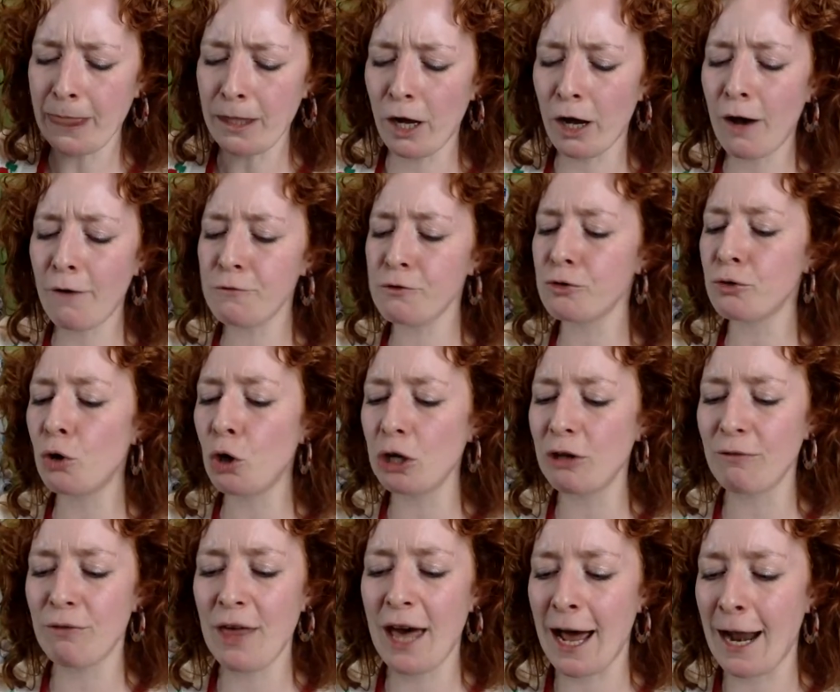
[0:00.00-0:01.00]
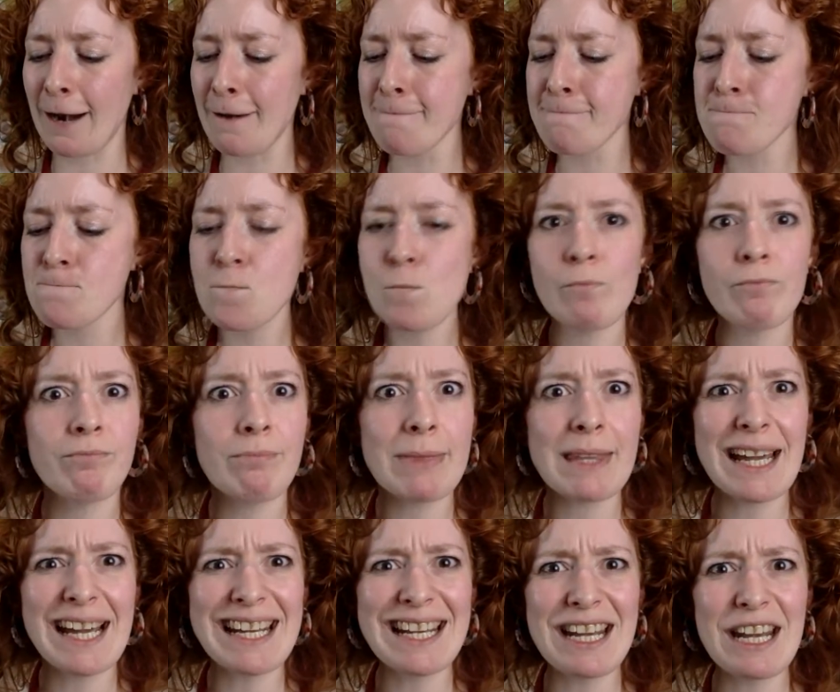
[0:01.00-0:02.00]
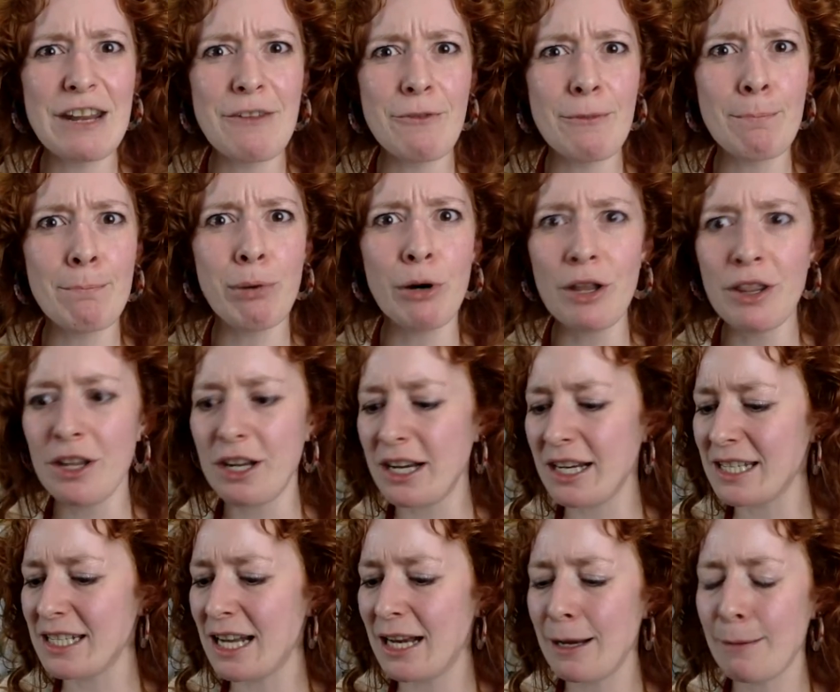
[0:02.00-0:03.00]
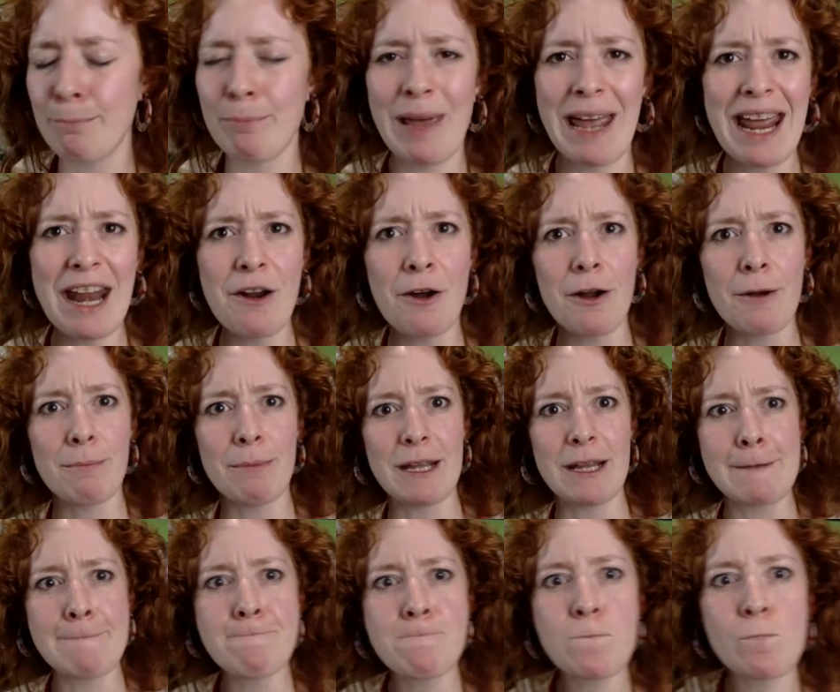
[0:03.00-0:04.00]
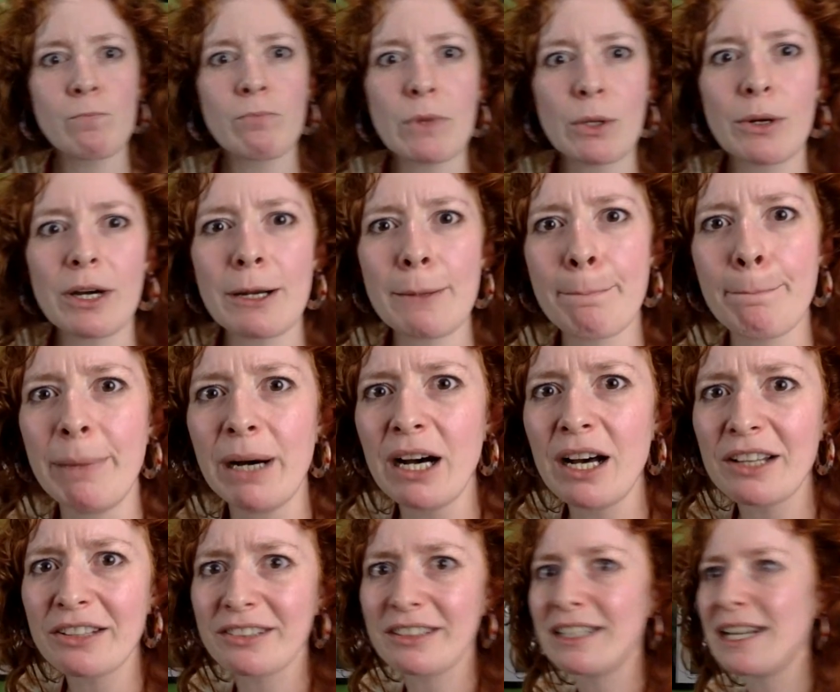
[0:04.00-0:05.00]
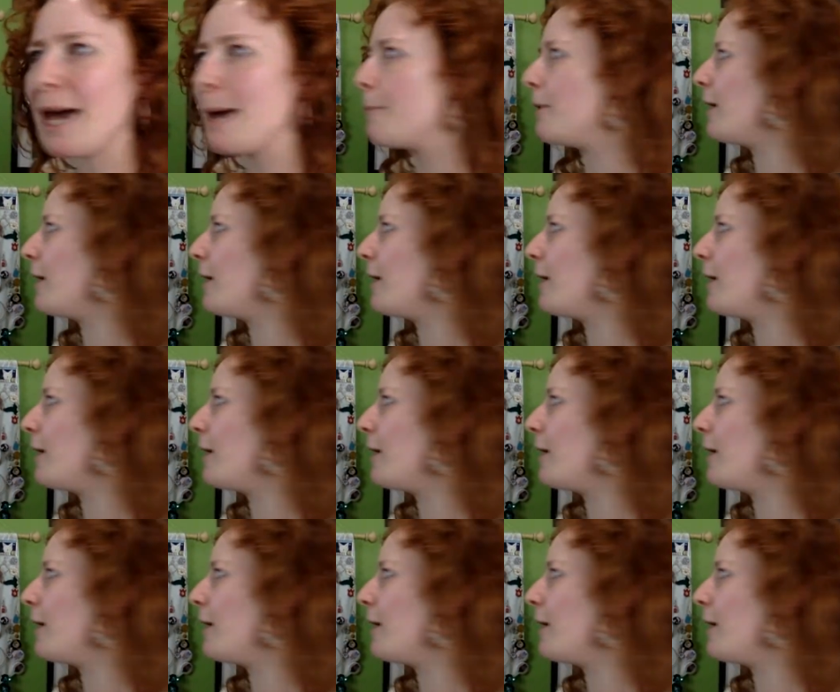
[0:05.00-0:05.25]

After all of that, I didn't even put the Nutella pin on me. What kind of person am